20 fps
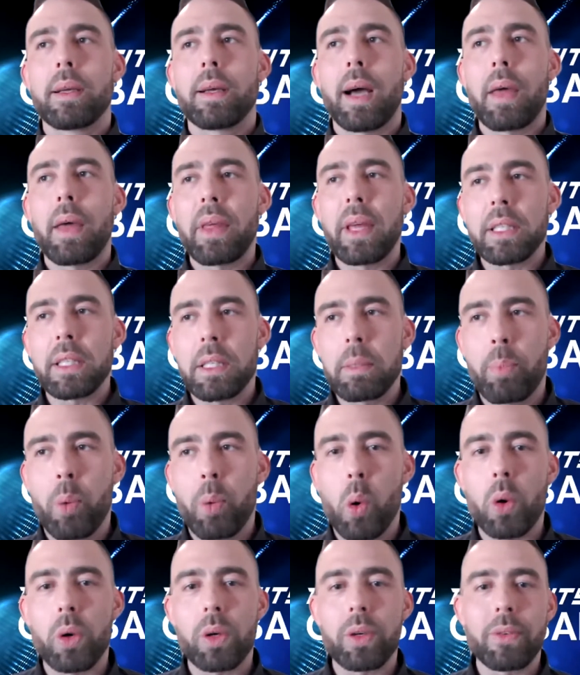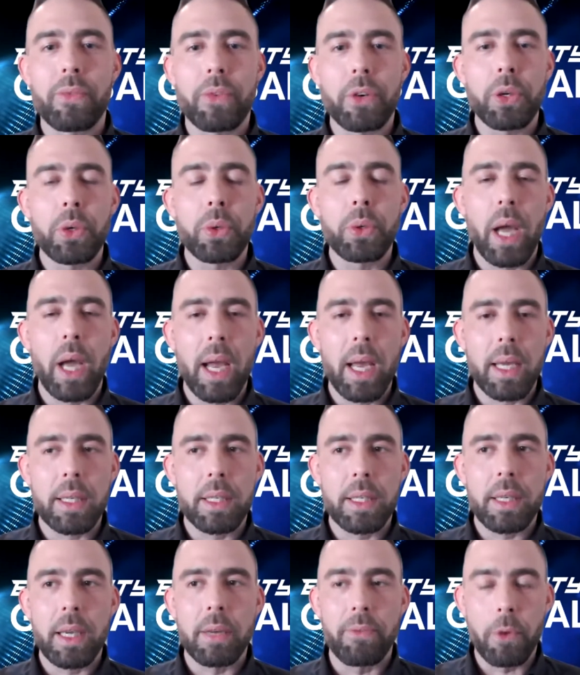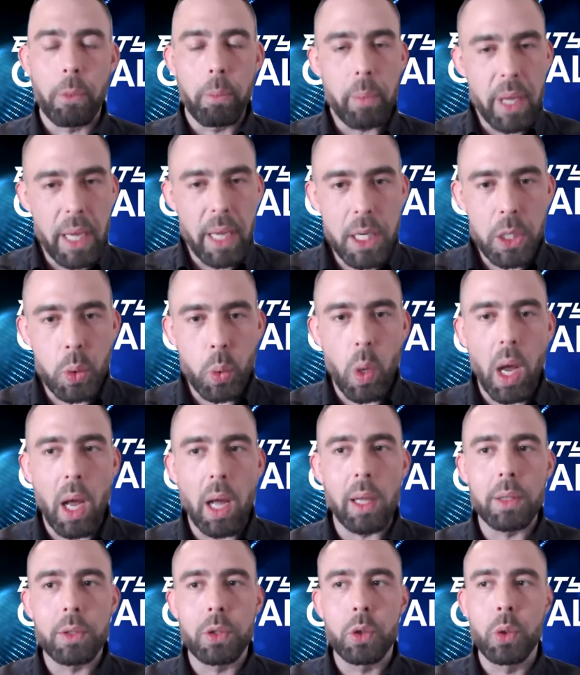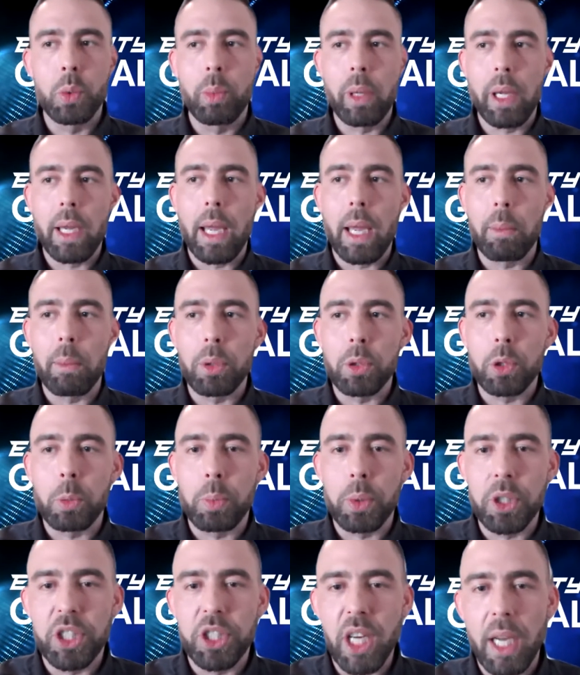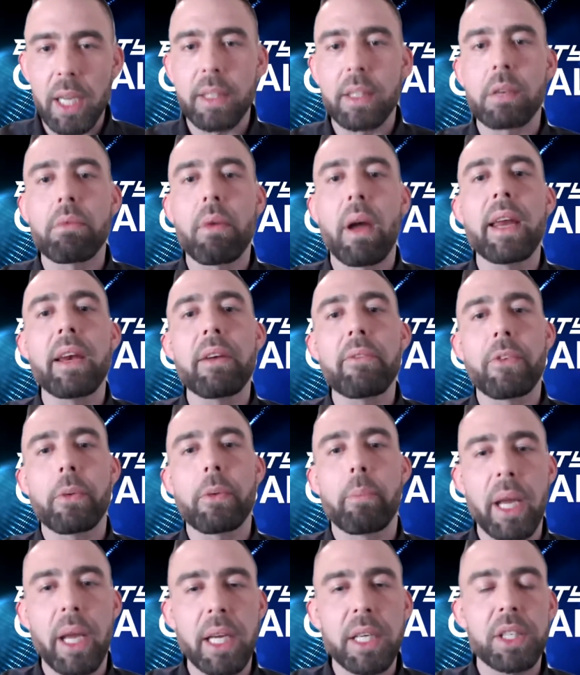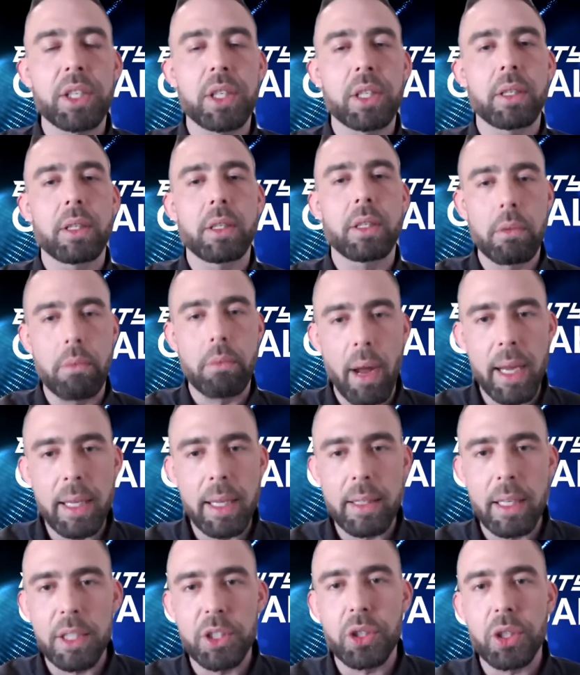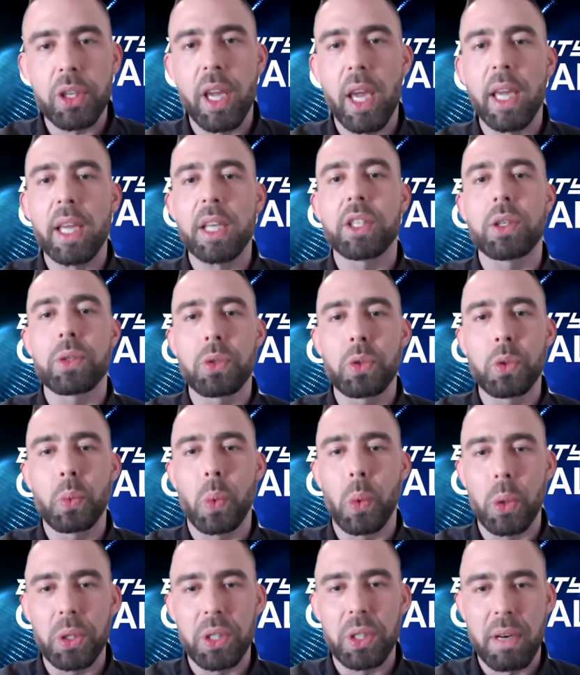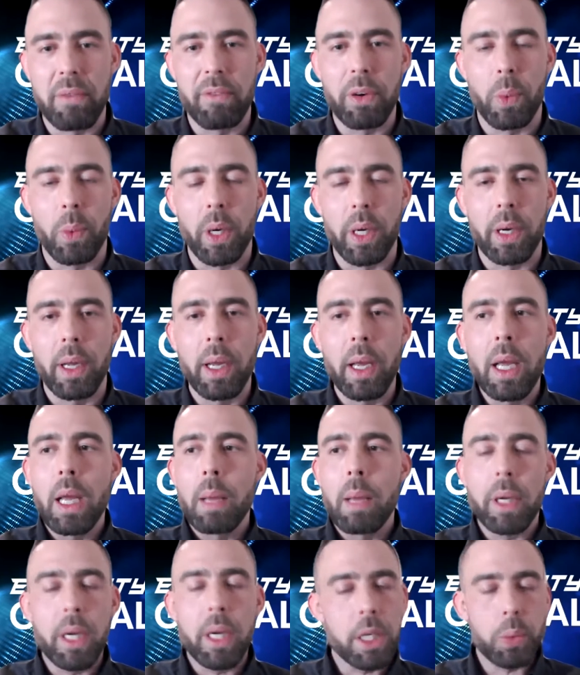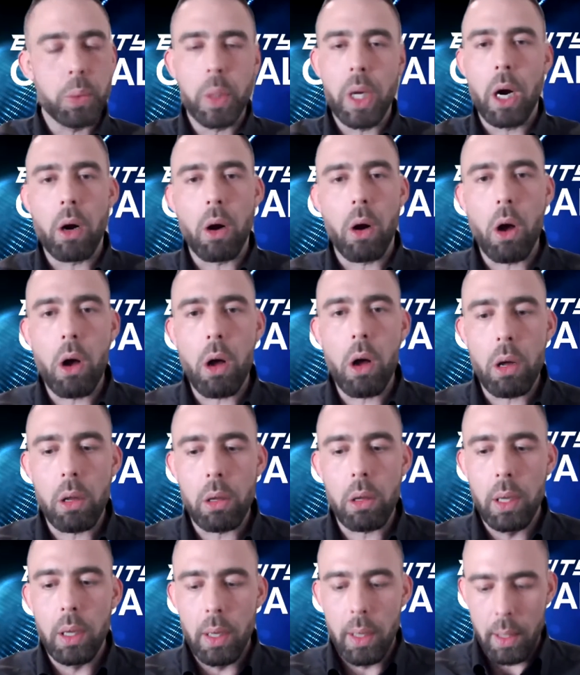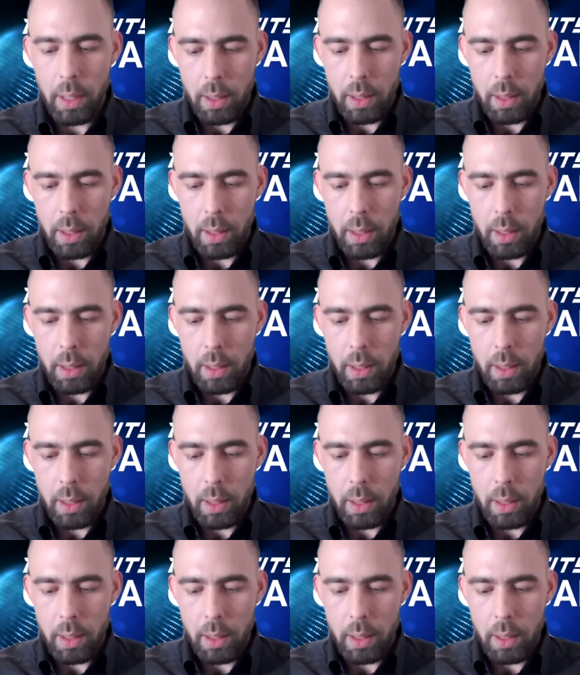I think it's important for you guys and for me as well to be able to project the right information and the right education towards everyone, because we are all,